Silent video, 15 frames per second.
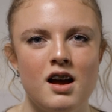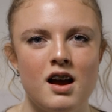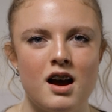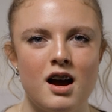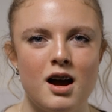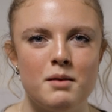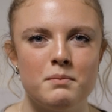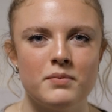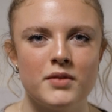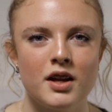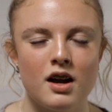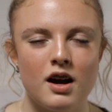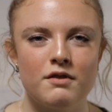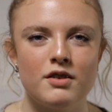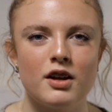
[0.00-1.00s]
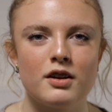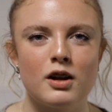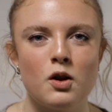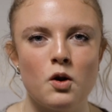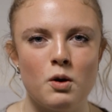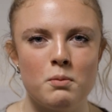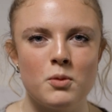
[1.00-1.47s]
I've learned
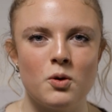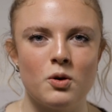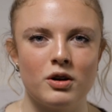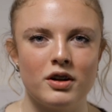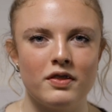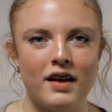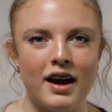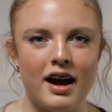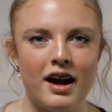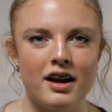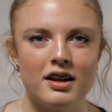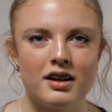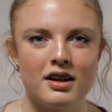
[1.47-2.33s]
a lot more in that